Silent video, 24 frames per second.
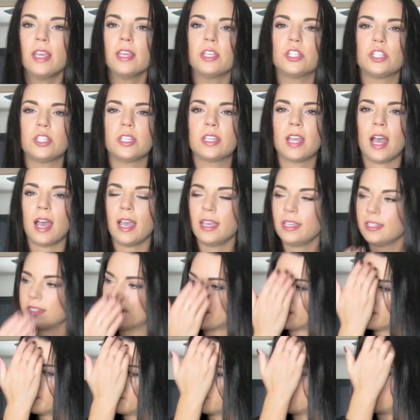she kind
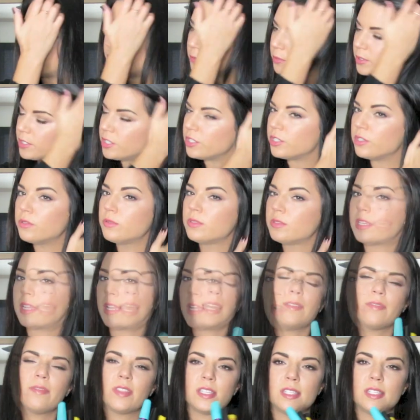of was using
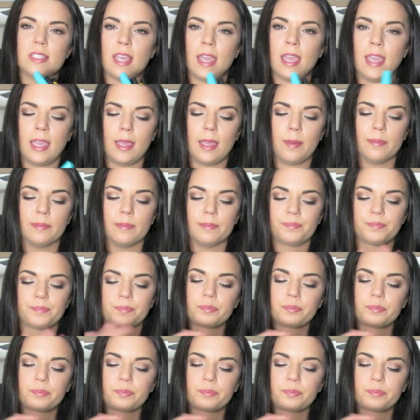kind of the same